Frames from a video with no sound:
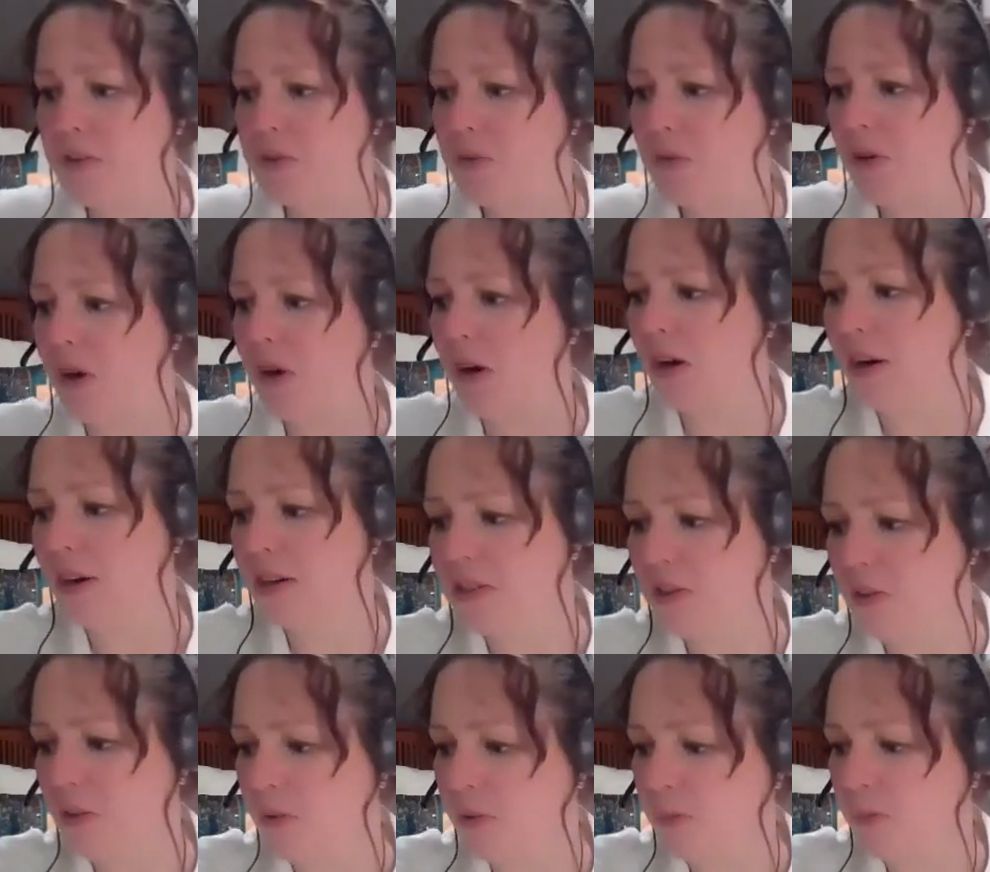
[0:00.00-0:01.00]
two cards
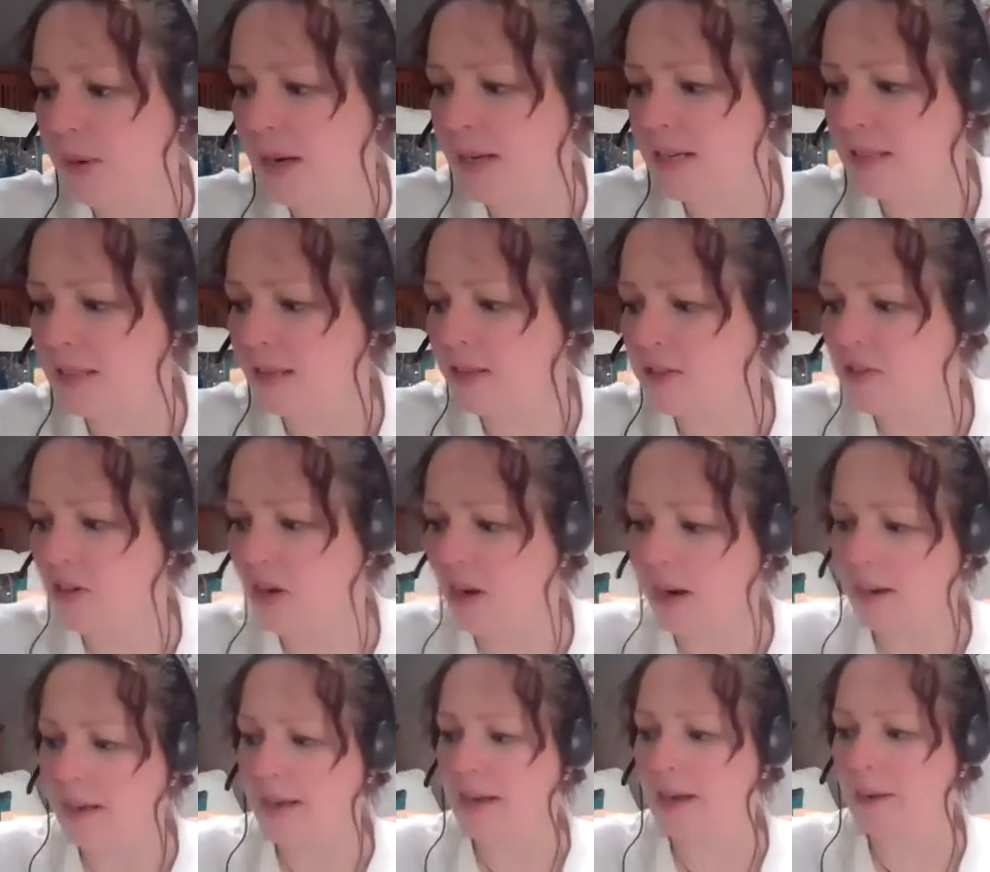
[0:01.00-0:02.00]
are basically
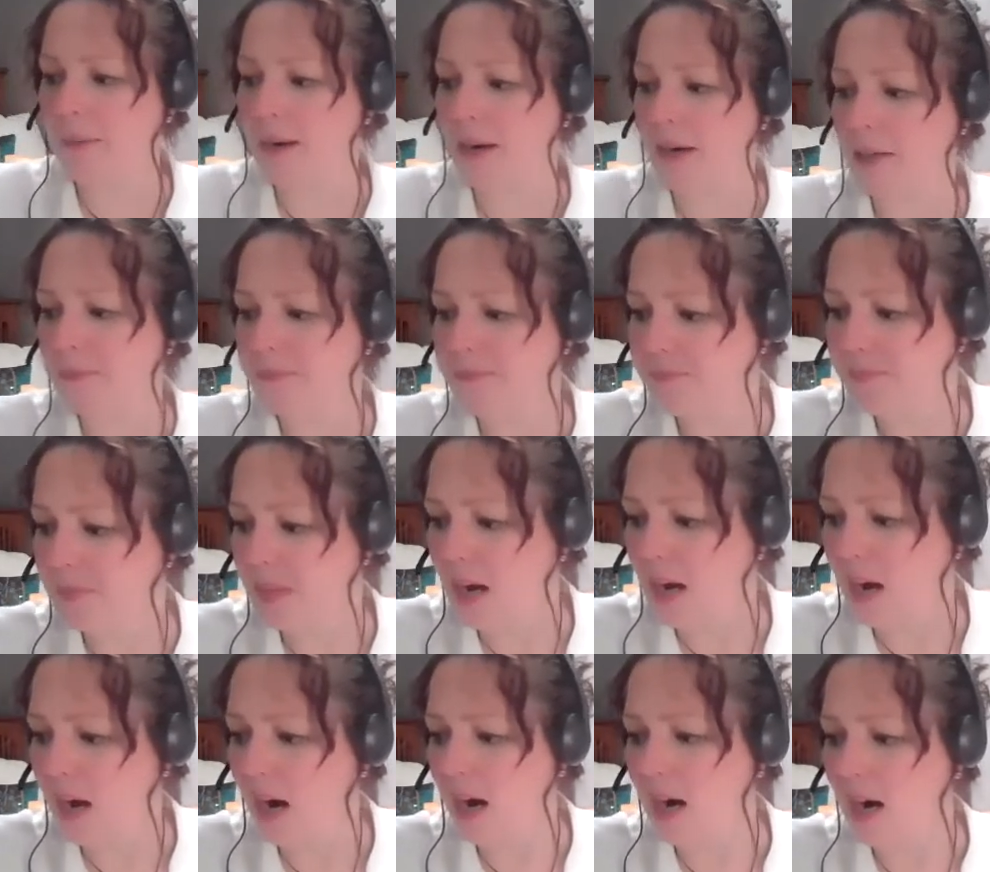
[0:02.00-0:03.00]
talking about
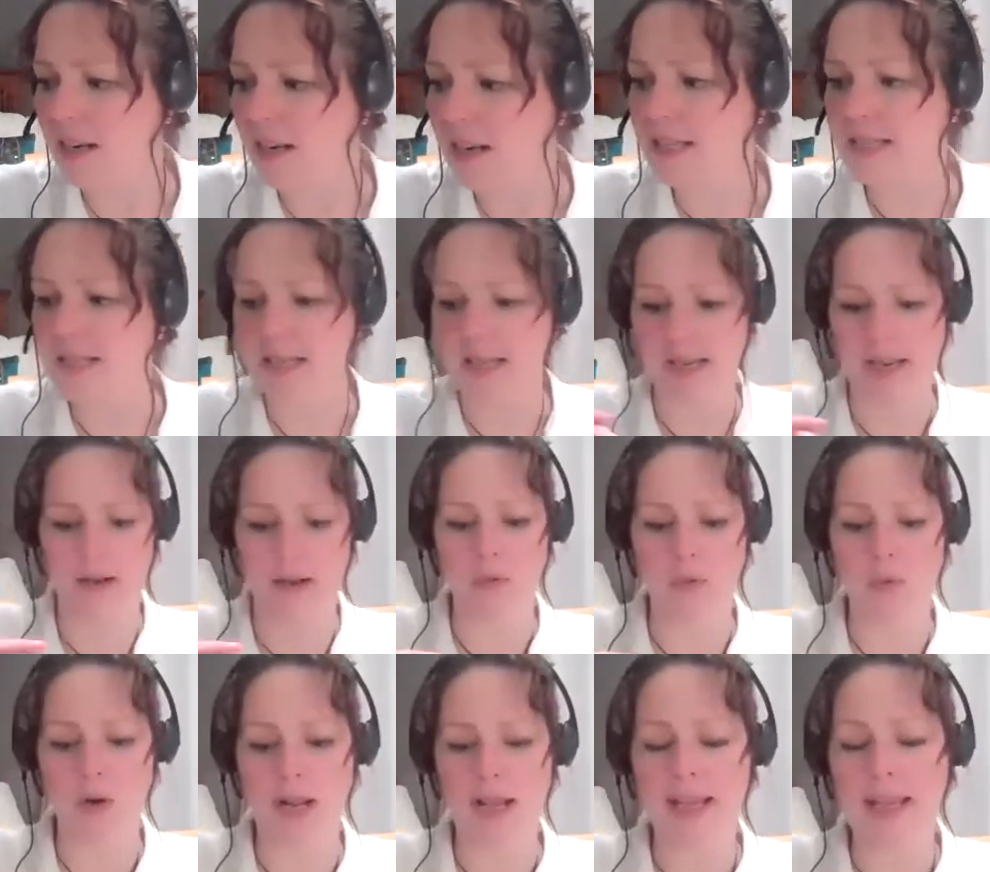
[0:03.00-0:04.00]
harnessing. And
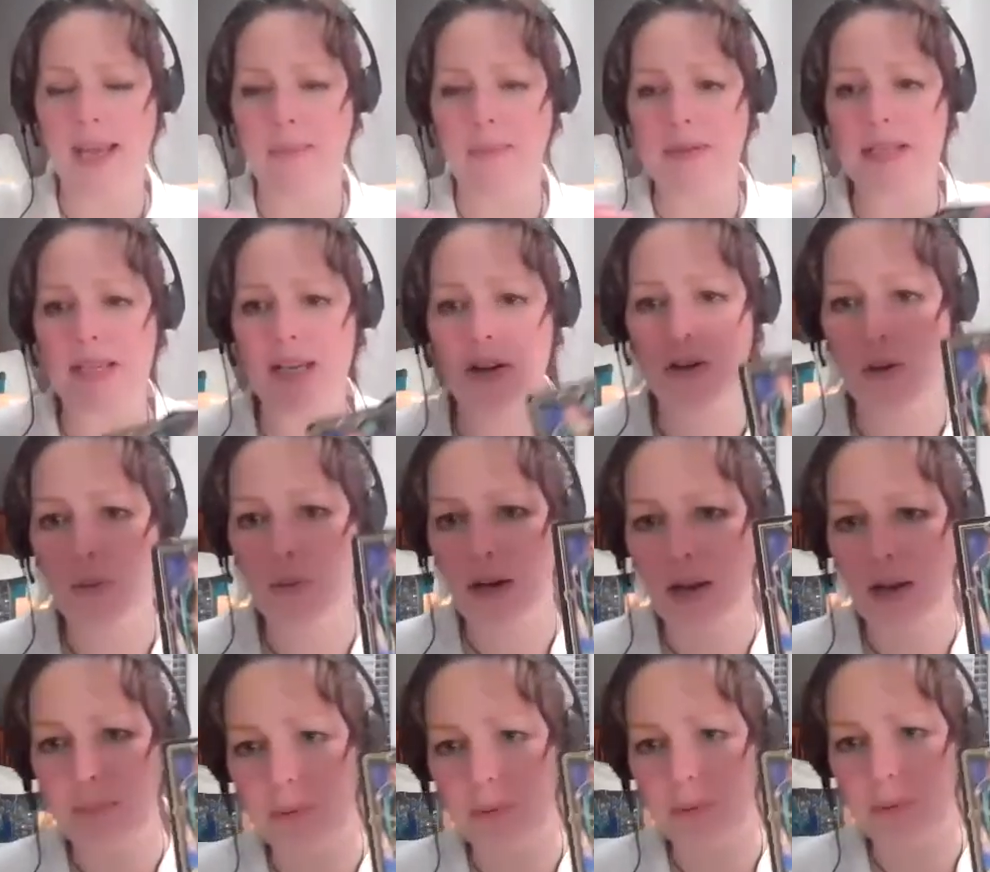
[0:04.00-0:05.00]
what I kept hearing when I
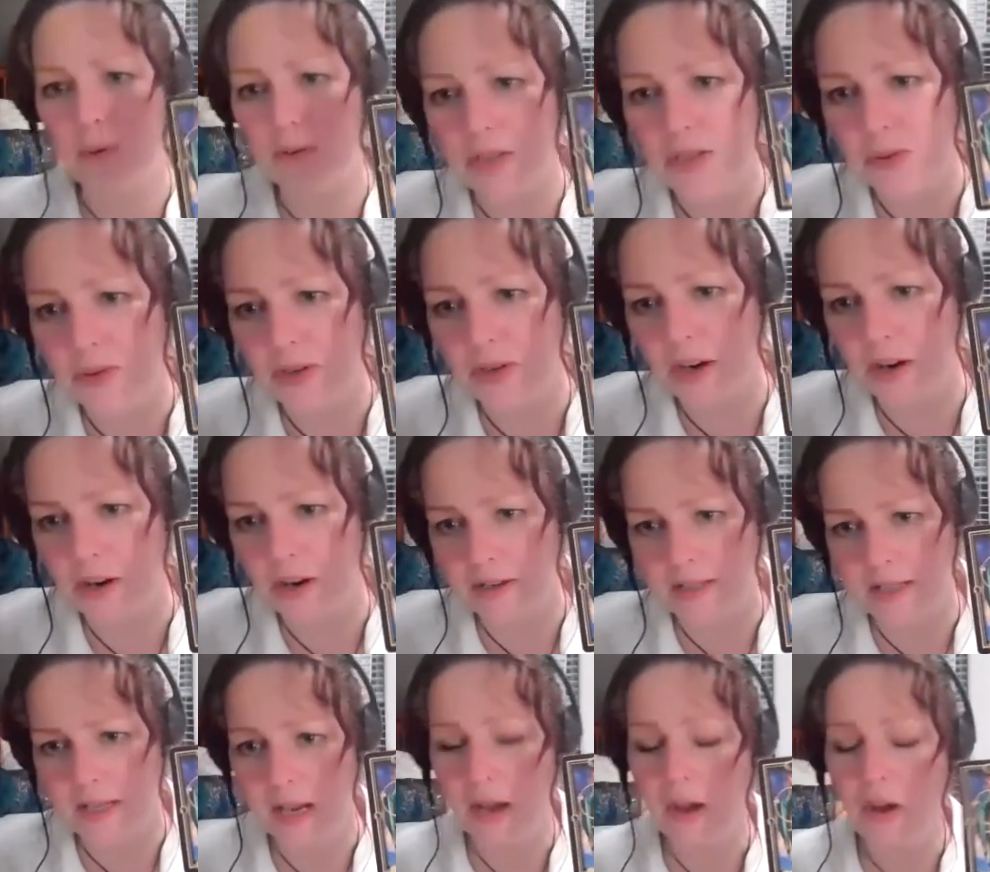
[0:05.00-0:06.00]
pulled these two
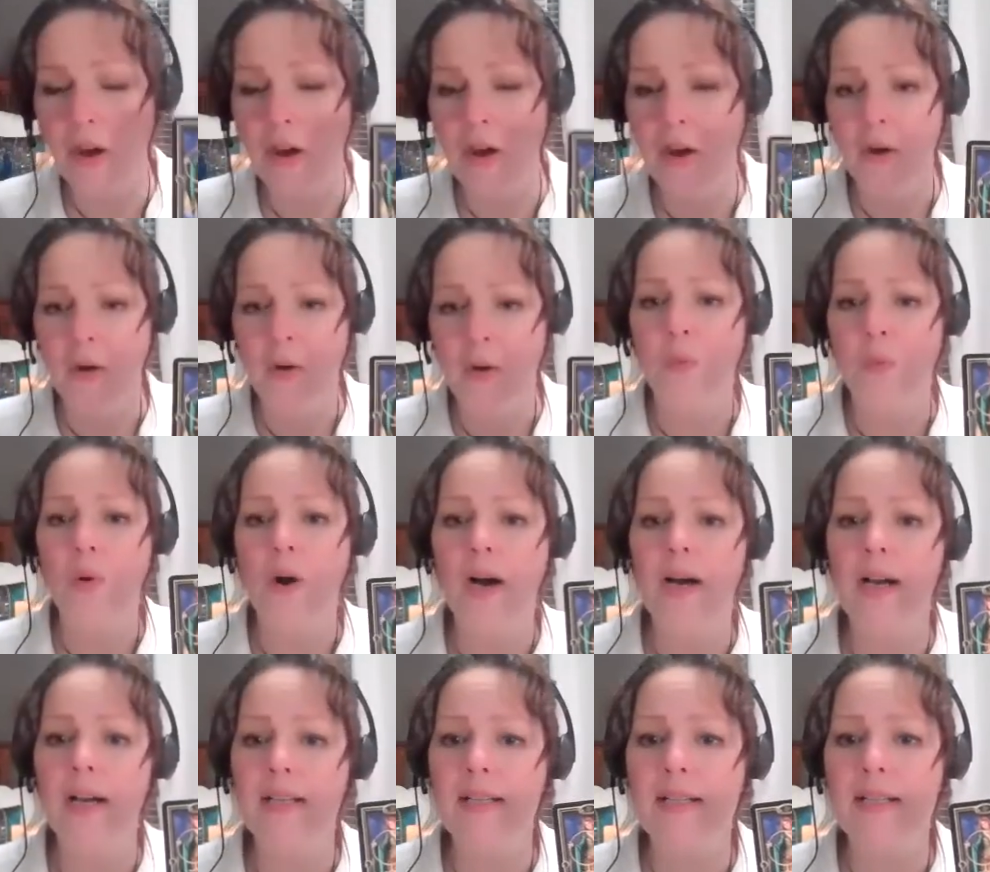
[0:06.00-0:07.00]
cards
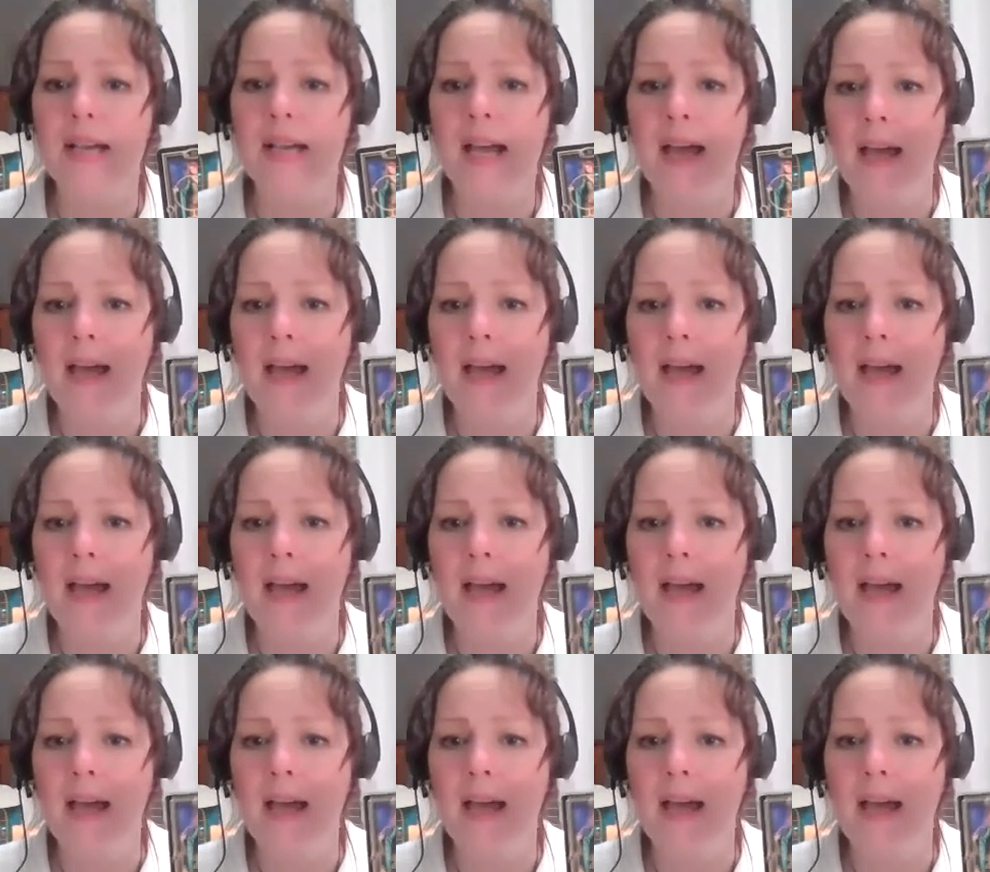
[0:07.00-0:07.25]
was,